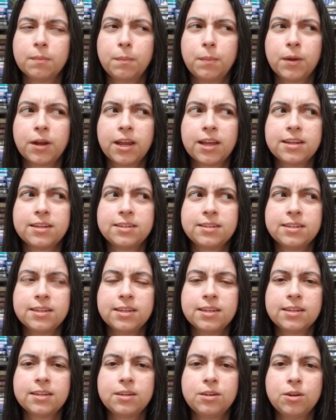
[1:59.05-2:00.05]
but I
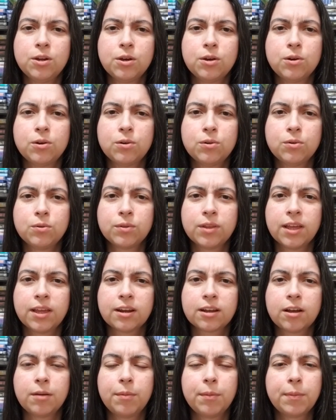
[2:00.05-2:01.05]
did know that
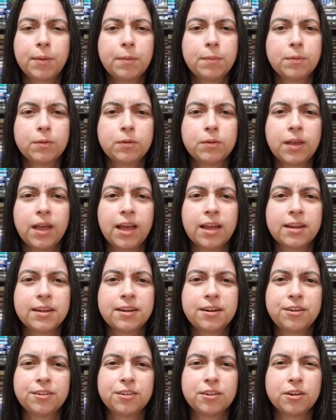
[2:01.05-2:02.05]
a couple people had it
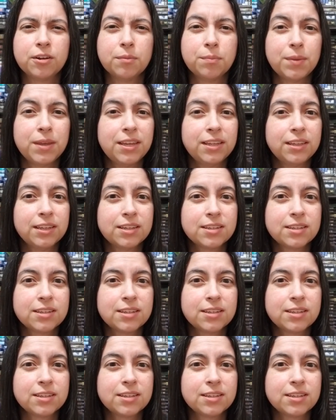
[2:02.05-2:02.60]
on their beat